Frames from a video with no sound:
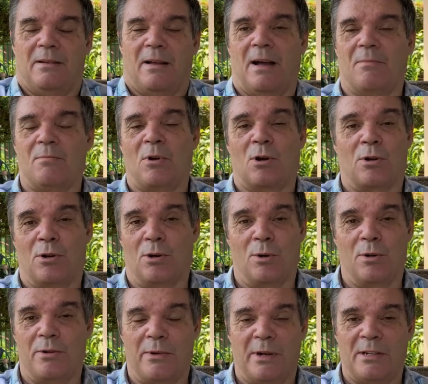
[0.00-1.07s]
I'm not going to
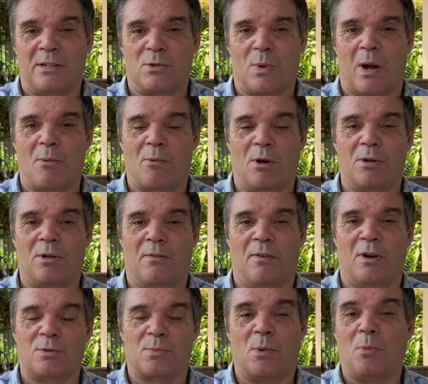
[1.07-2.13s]
go into the reasons why we got divorced,